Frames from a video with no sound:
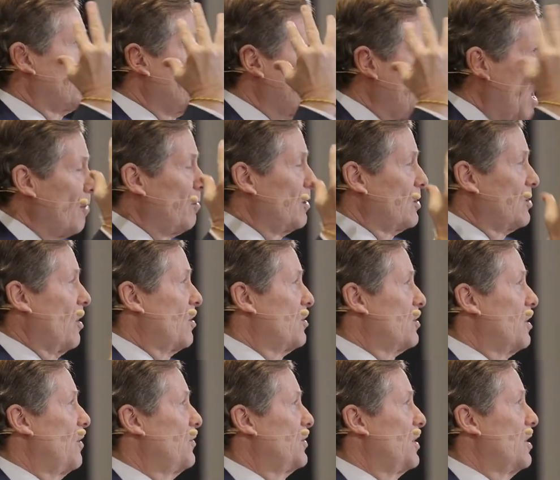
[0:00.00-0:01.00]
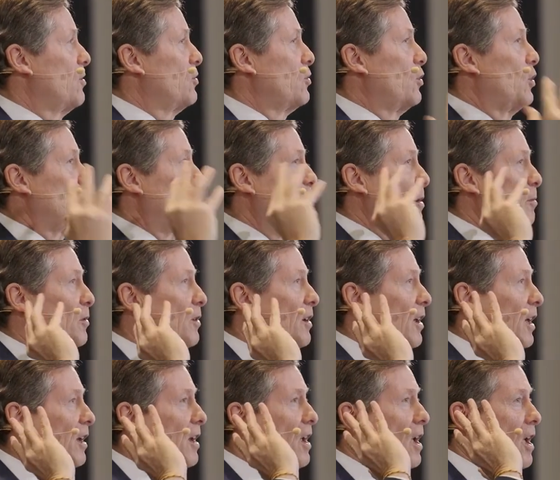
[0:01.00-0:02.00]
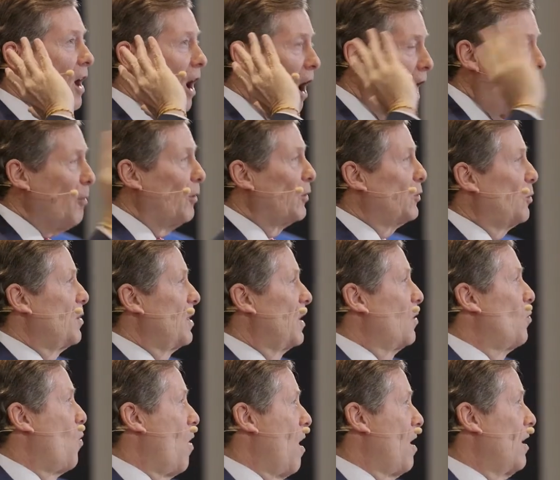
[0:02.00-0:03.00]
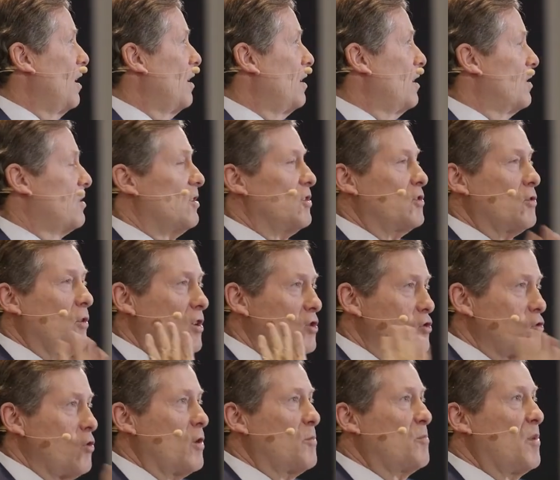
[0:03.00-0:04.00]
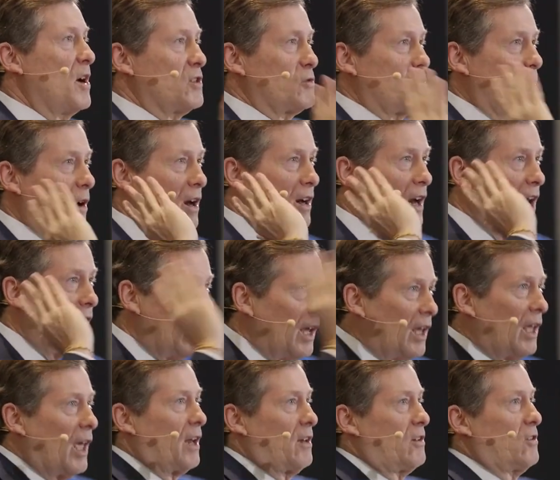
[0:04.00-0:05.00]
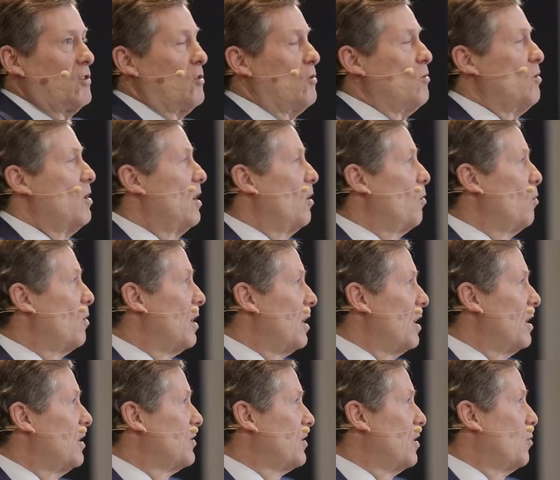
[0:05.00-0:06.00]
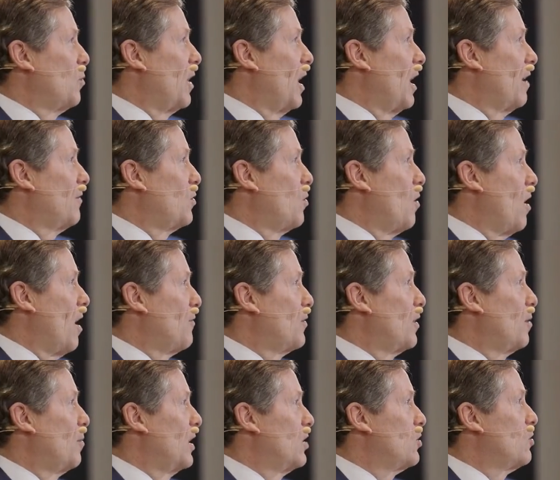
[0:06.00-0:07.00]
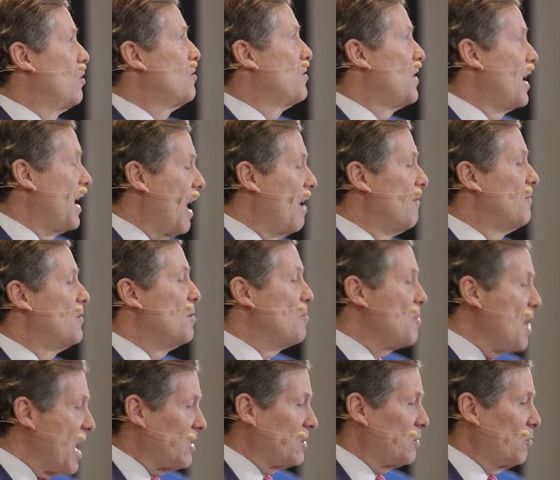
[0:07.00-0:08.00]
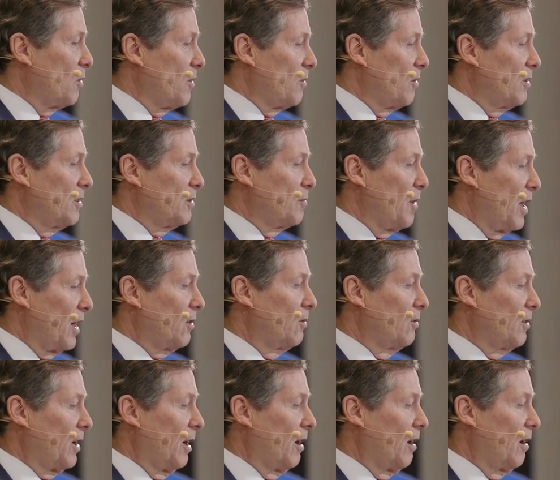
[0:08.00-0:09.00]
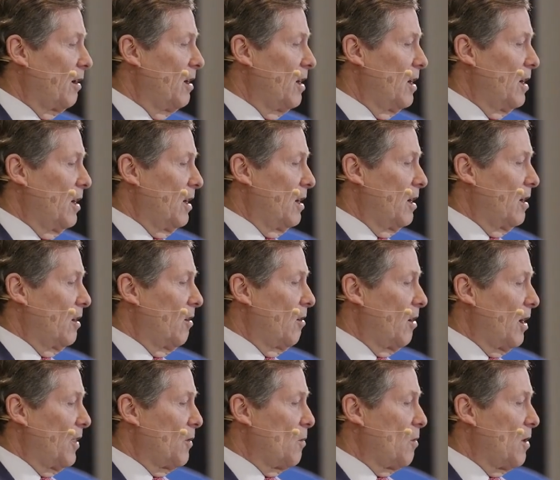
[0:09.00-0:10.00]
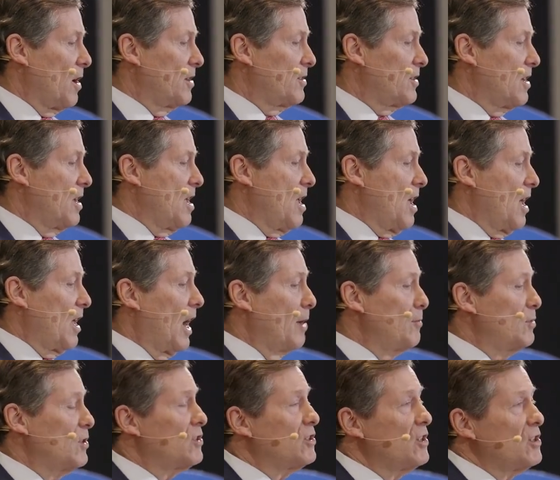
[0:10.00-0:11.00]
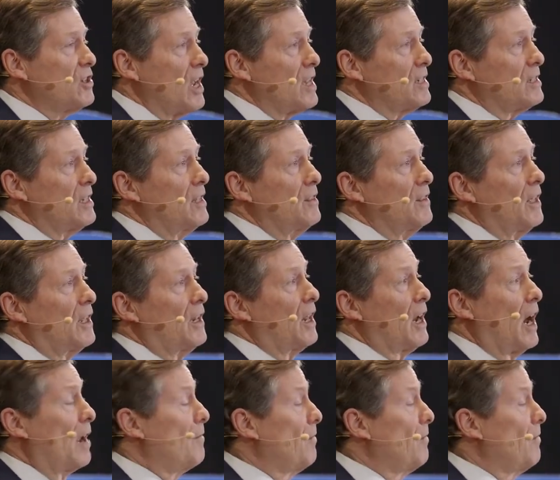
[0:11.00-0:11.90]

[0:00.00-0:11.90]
and establish ourselves here so that people can, almost within walking distance or a short bus ride, get to what it is that we have to offer to make sure they have the best, whether it's medical care or otherwise. And I'm just suggesting that,